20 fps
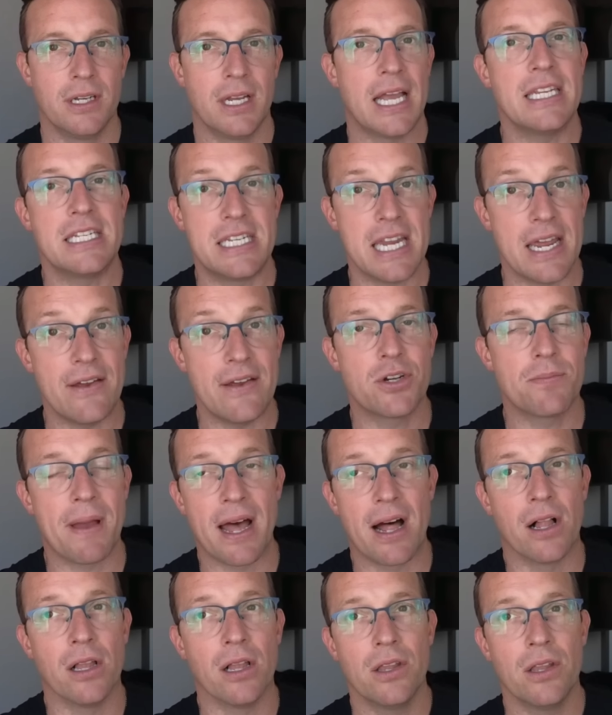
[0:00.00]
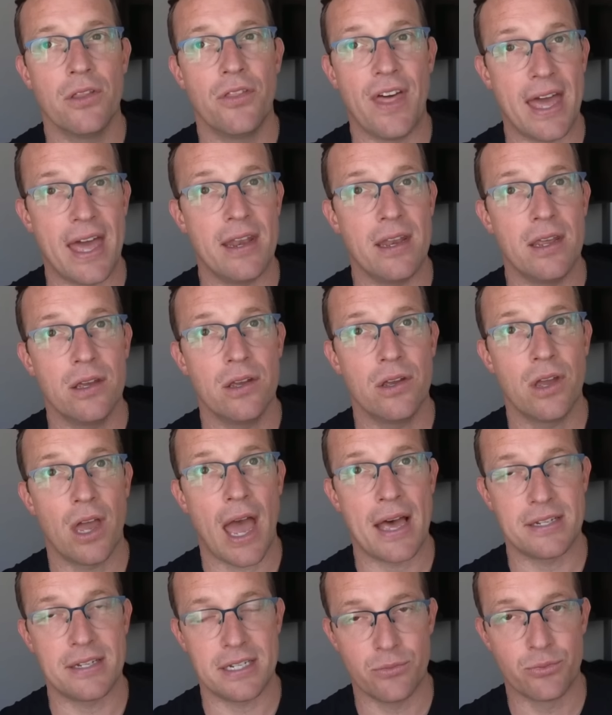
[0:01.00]
Has Dave Chappelle then,
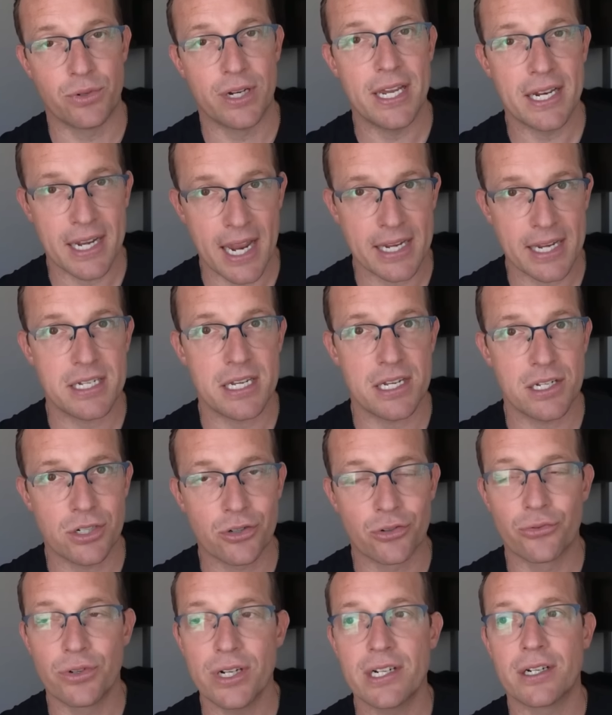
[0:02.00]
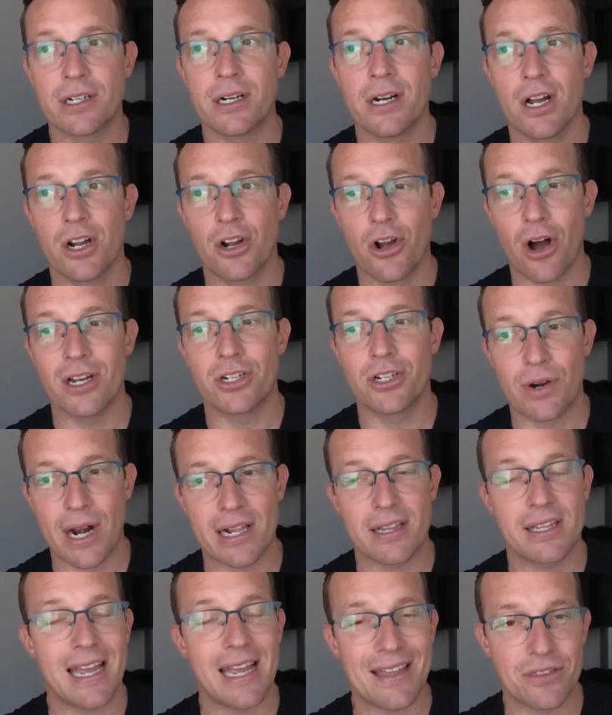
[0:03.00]
as he reignites his career, gone
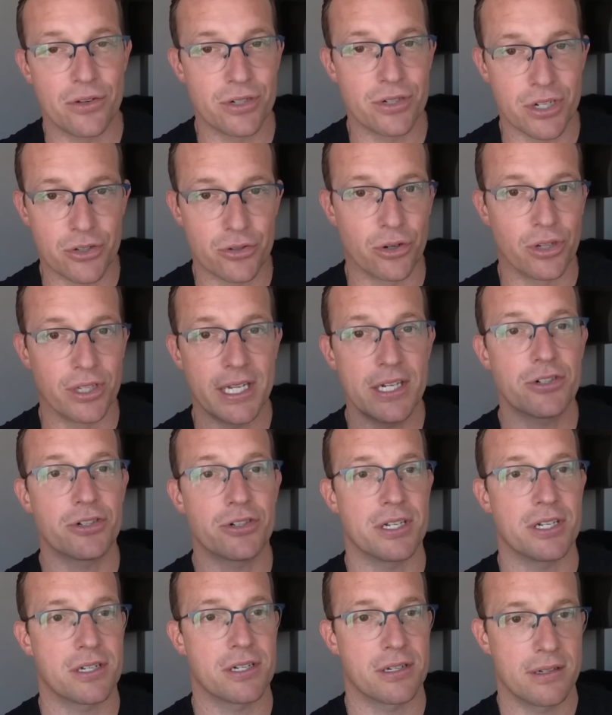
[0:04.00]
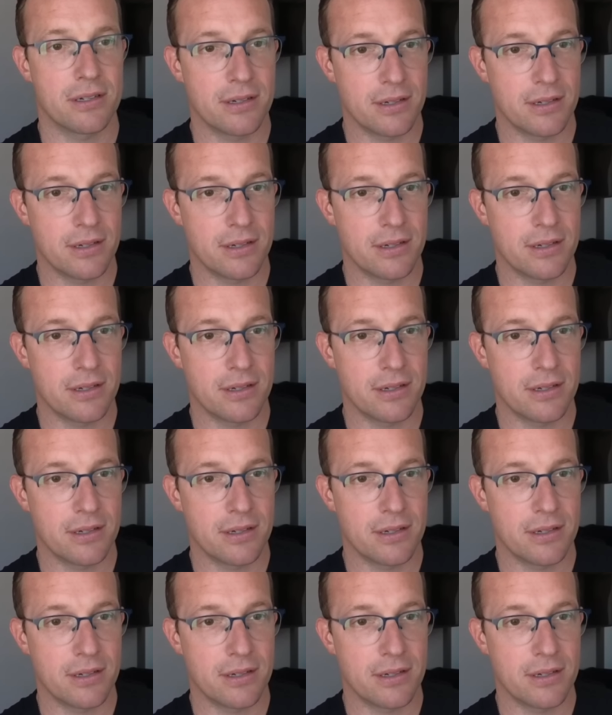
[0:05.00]
directly at those controlling interests?